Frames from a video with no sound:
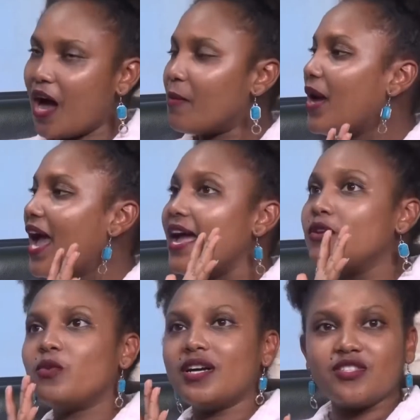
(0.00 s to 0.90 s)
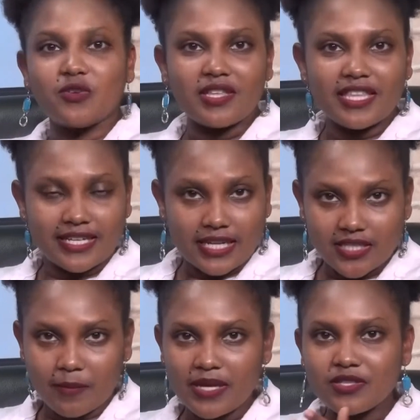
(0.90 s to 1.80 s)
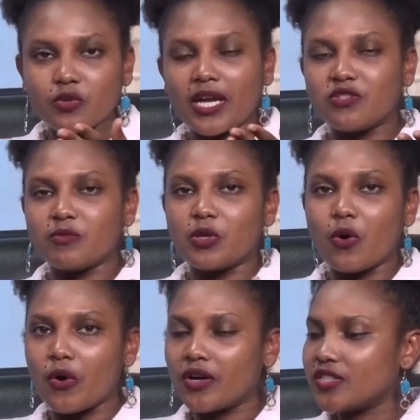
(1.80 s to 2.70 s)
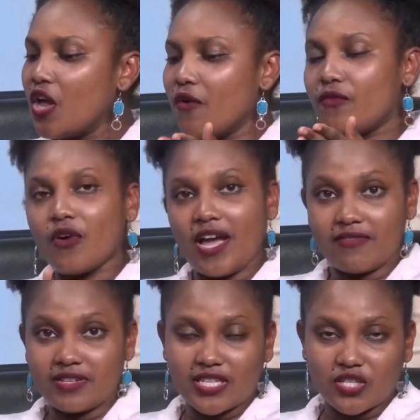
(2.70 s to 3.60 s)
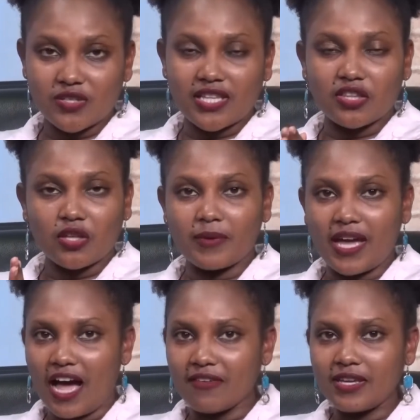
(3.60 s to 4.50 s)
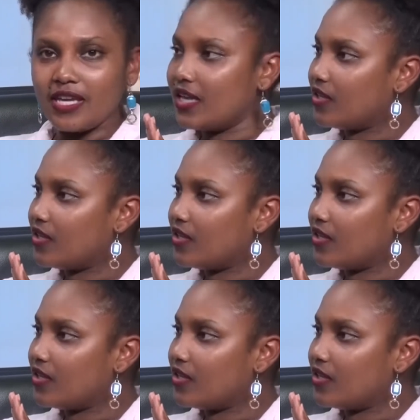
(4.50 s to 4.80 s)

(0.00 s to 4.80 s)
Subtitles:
And once you're in their database, you get to be called for every session that they'll be having.